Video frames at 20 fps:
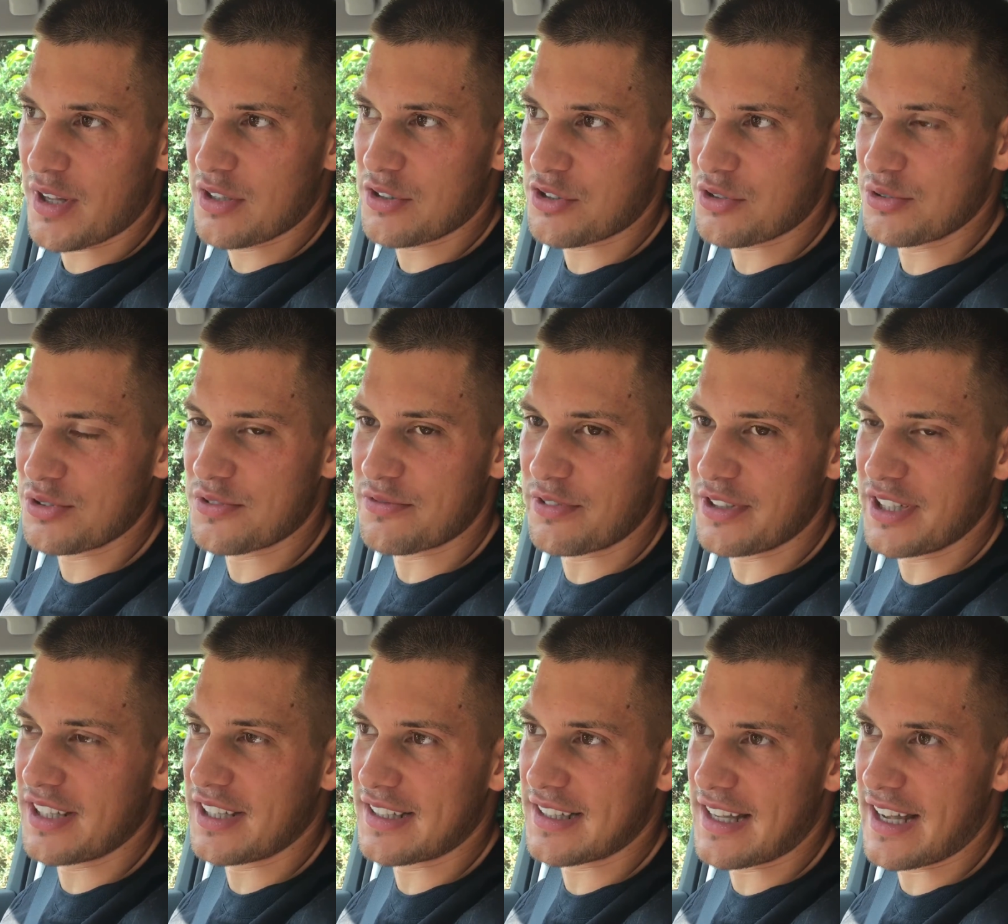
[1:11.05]
shoots free
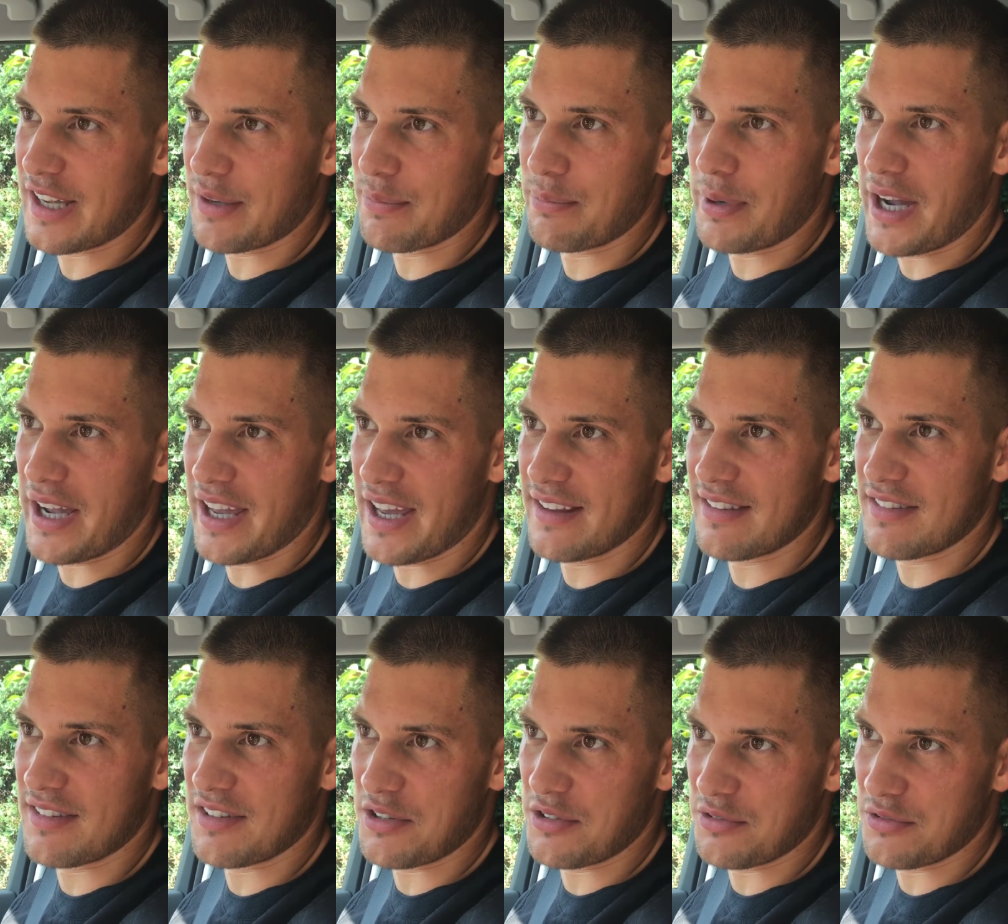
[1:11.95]
kick like
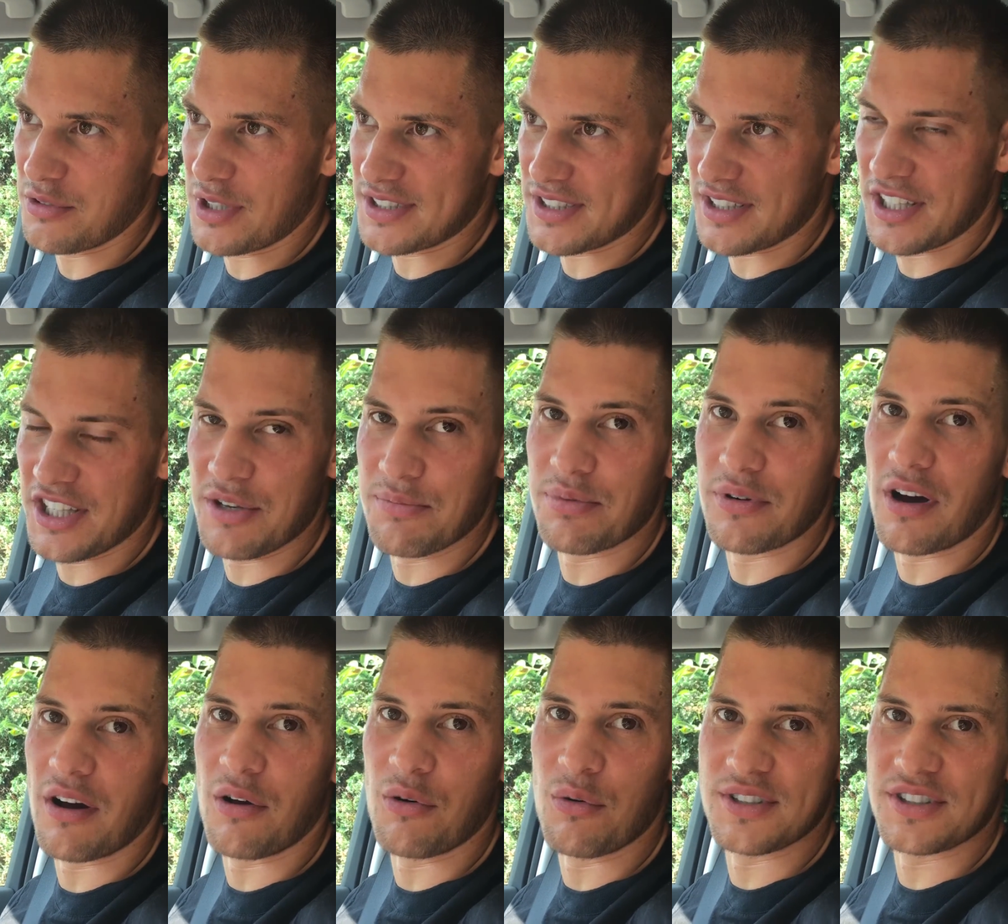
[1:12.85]
Payet, you as a keeper
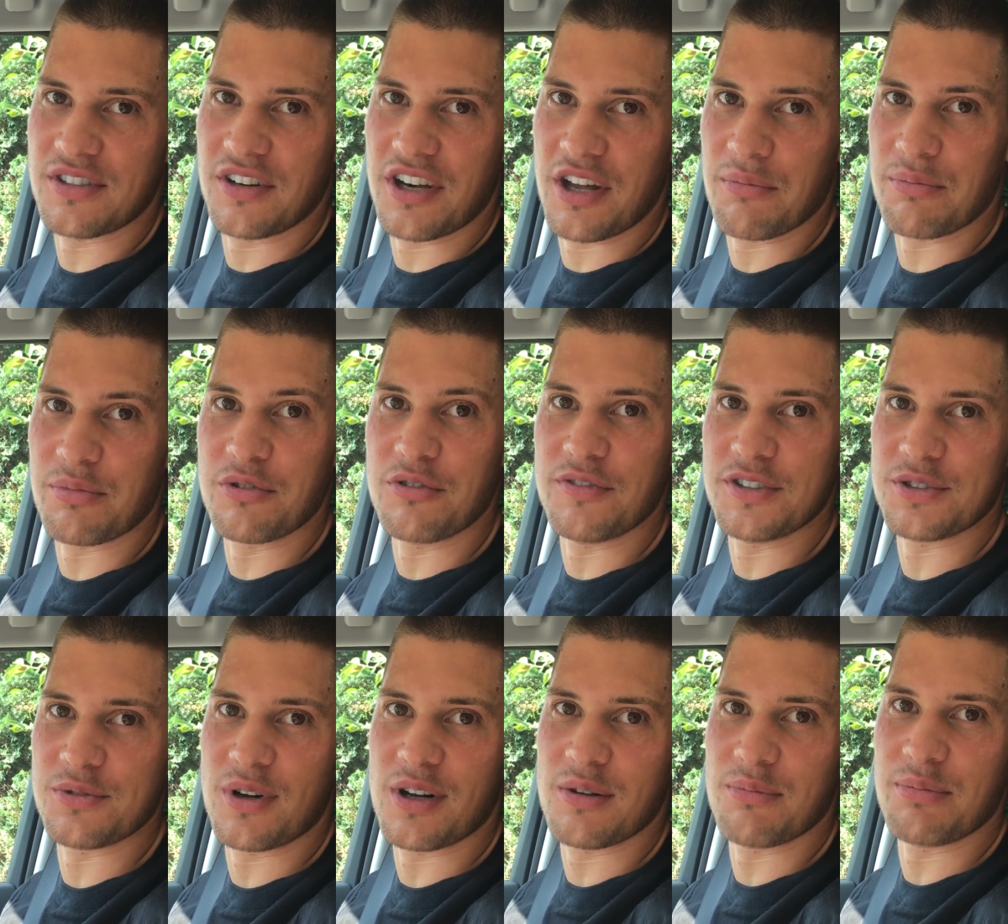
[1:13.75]
are always going to improve
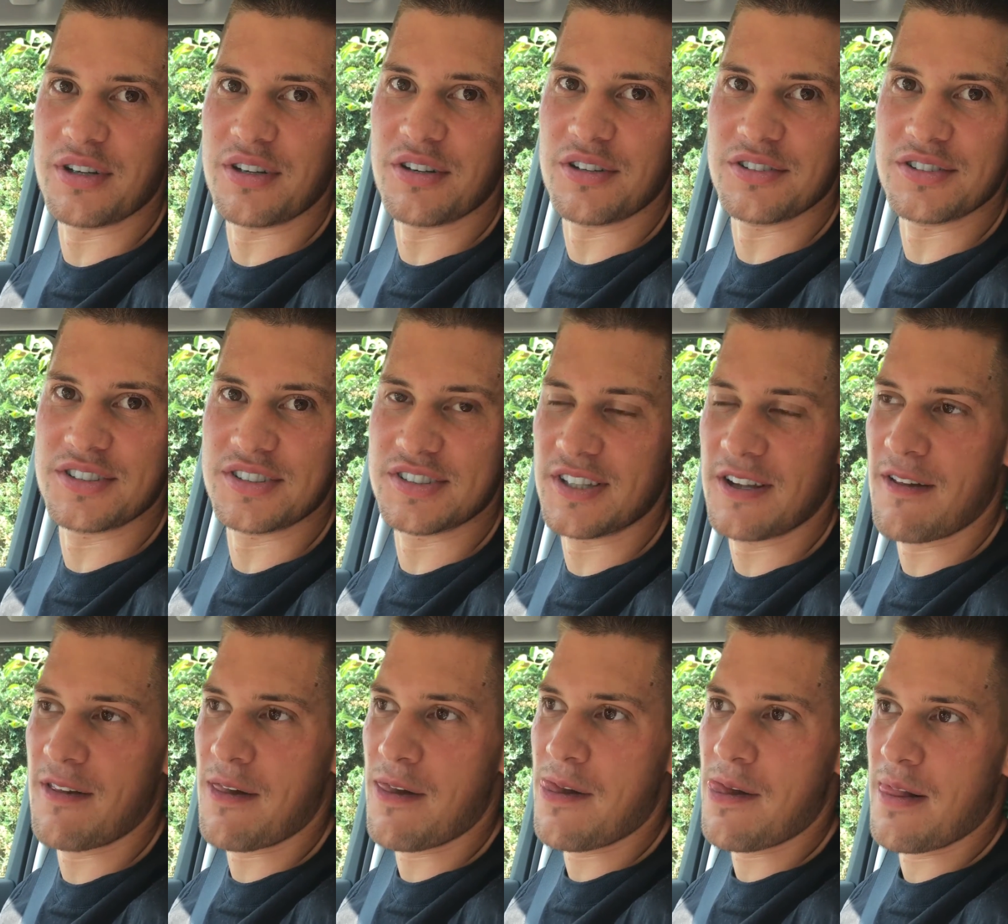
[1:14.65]
as well, because
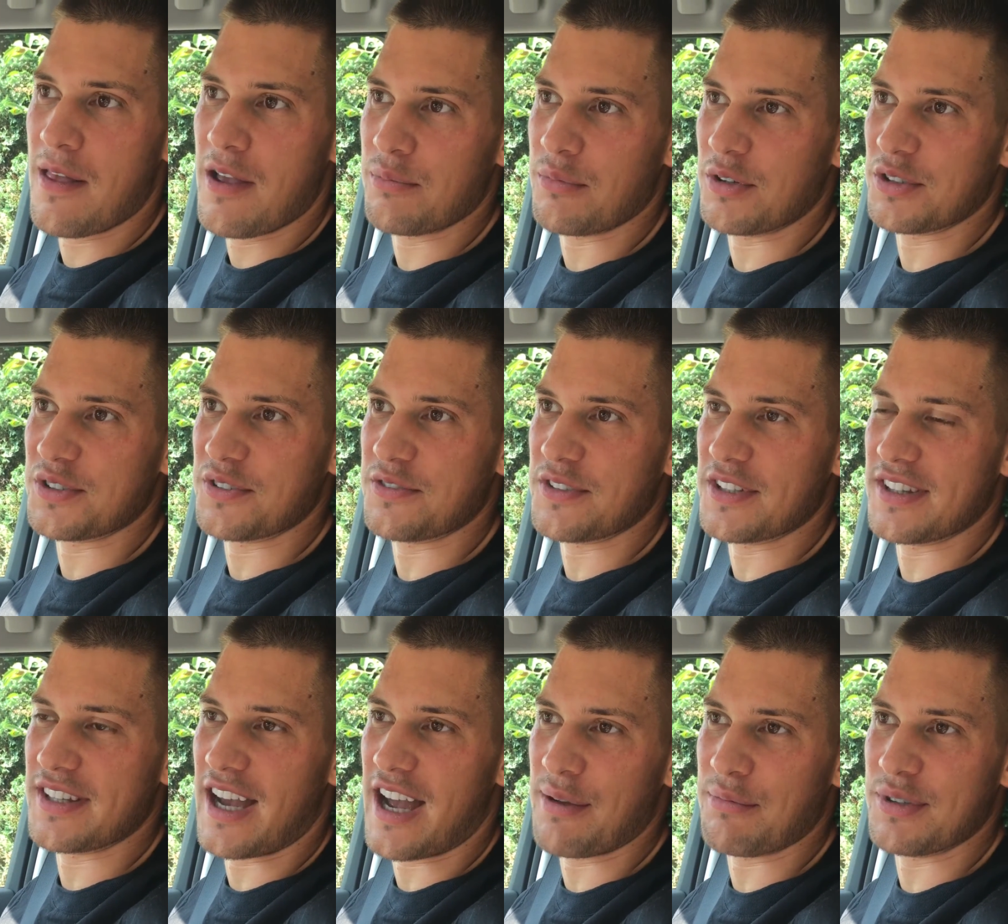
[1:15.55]
most of the
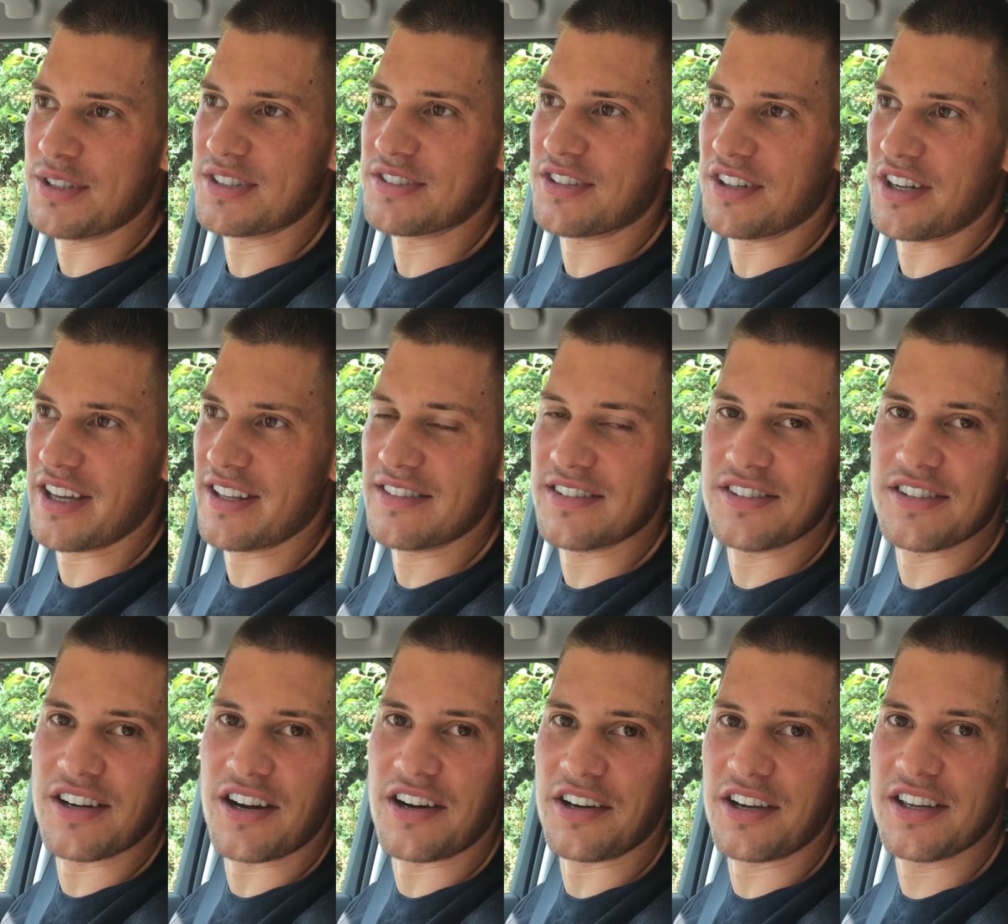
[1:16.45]
time he's going to hit the
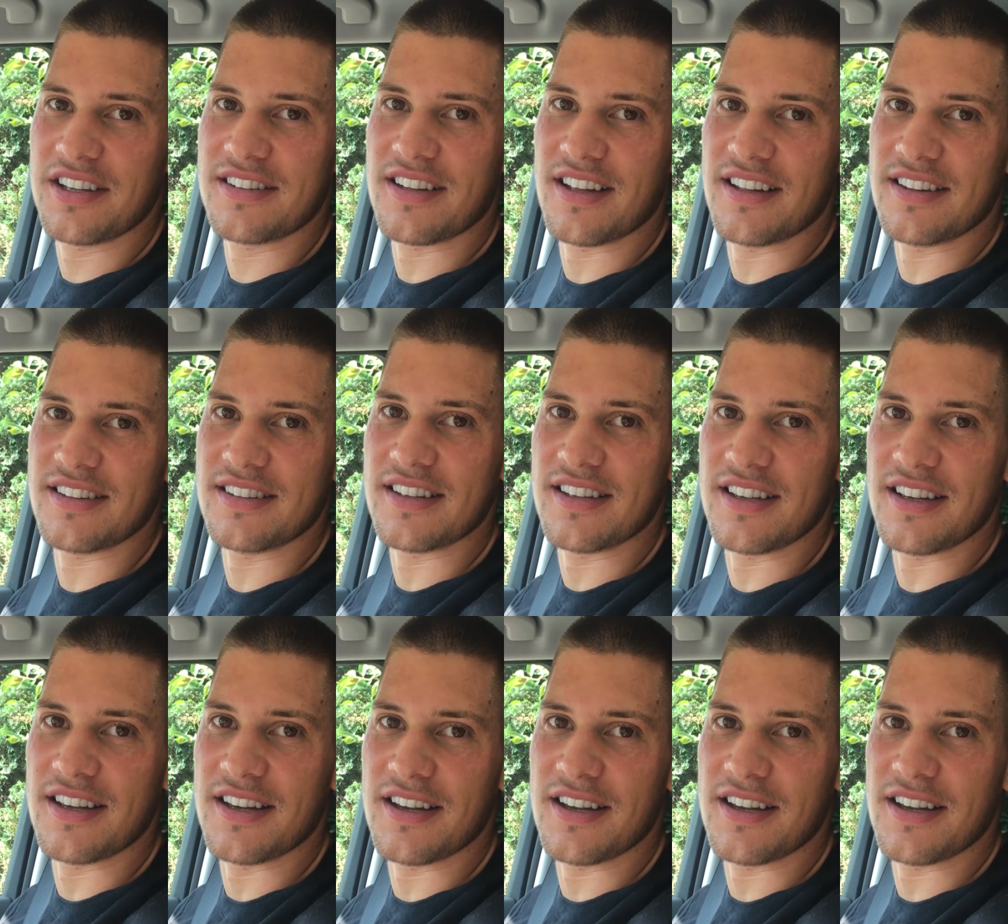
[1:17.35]
target and